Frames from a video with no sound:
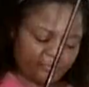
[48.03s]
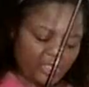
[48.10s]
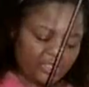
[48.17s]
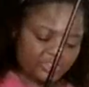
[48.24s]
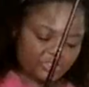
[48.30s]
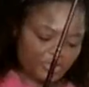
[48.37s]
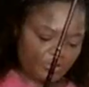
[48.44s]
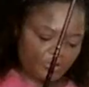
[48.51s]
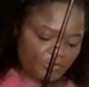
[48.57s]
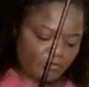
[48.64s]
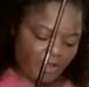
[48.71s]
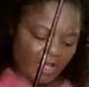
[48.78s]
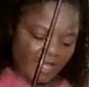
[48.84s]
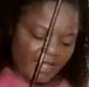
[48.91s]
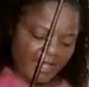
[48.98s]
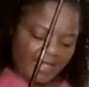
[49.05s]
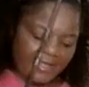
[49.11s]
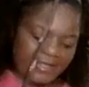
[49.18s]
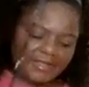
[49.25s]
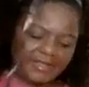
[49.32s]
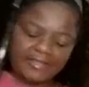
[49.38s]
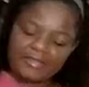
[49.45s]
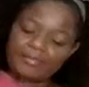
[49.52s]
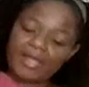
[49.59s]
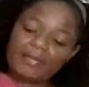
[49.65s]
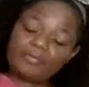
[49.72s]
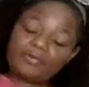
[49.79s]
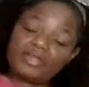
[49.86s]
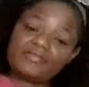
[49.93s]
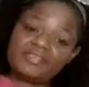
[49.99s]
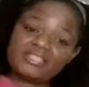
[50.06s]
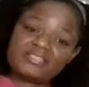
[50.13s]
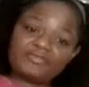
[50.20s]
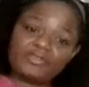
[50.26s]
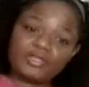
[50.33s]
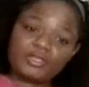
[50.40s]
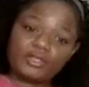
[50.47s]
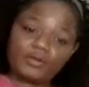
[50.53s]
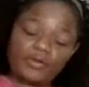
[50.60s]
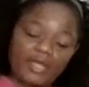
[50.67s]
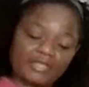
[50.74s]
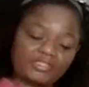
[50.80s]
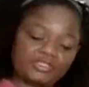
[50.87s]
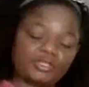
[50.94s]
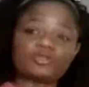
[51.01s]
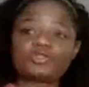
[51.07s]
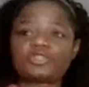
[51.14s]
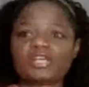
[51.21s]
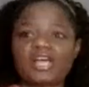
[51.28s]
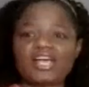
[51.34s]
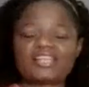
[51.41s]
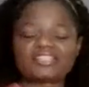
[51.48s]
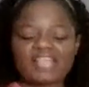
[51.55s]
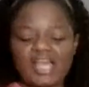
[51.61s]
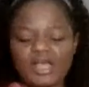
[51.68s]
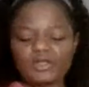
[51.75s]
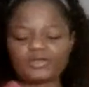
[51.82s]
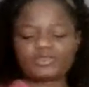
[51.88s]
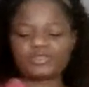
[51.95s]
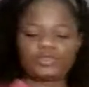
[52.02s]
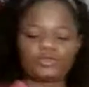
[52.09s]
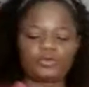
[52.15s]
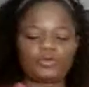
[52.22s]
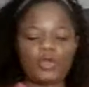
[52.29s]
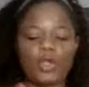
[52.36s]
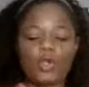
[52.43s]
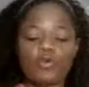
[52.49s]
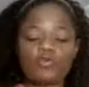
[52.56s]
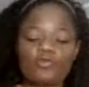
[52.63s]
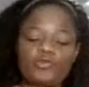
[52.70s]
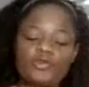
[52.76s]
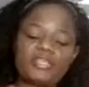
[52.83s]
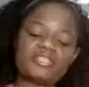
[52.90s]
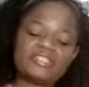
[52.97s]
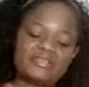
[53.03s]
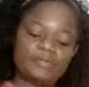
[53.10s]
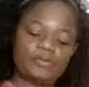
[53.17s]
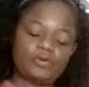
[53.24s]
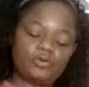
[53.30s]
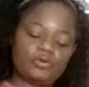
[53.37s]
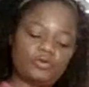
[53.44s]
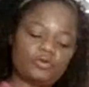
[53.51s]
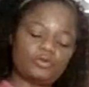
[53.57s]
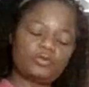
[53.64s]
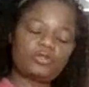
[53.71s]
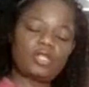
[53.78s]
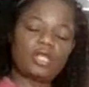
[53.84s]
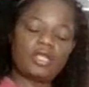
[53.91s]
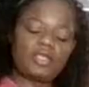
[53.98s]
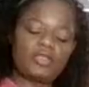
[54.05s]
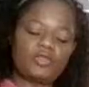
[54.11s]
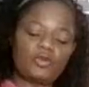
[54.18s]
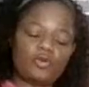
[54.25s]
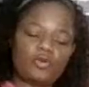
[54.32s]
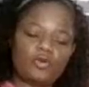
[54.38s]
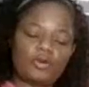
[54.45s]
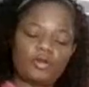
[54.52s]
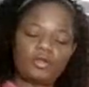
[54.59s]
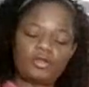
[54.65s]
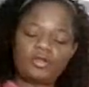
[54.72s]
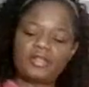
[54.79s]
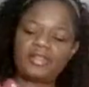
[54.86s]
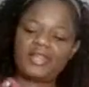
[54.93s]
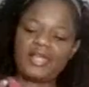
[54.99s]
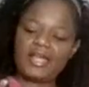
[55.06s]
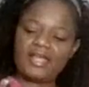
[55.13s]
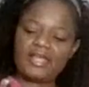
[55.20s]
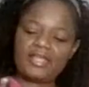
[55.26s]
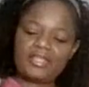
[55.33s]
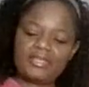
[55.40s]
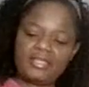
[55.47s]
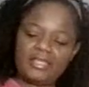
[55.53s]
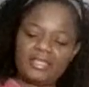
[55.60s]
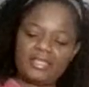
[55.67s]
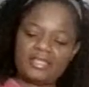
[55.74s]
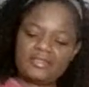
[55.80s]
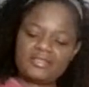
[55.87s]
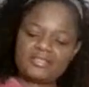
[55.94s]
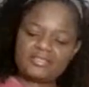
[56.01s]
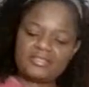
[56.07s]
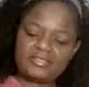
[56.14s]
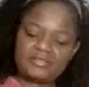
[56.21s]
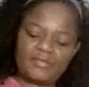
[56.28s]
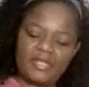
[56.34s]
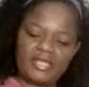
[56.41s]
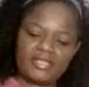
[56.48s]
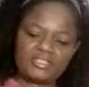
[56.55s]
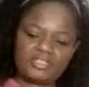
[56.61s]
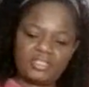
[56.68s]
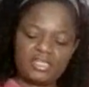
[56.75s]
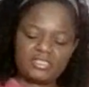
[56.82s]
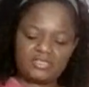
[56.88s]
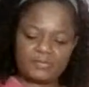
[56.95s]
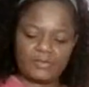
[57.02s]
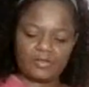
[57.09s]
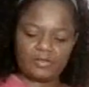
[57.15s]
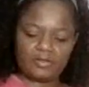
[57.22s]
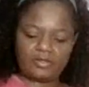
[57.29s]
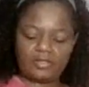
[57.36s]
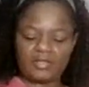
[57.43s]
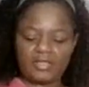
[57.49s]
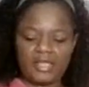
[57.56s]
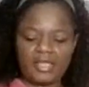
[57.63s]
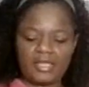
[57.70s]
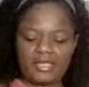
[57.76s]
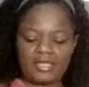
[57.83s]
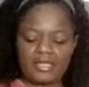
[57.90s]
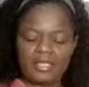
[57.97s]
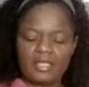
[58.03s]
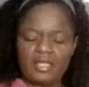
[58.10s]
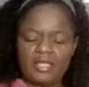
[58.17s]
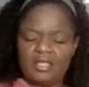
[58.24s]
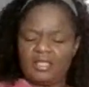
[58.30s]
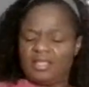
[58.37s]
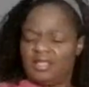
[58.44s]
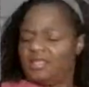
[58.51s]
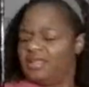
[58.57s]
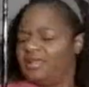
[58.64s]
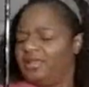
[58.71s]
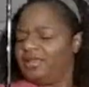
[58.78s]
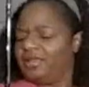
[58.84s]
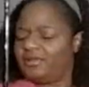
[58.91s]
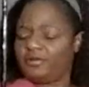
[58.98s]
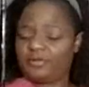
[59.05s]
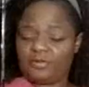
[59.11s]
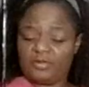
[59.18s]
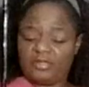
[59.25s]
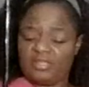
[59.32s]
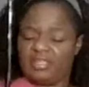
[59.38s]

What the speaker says: So in my previous video, I showed you guys how to re-spool your line, and this is my Shakespeare line. And whew,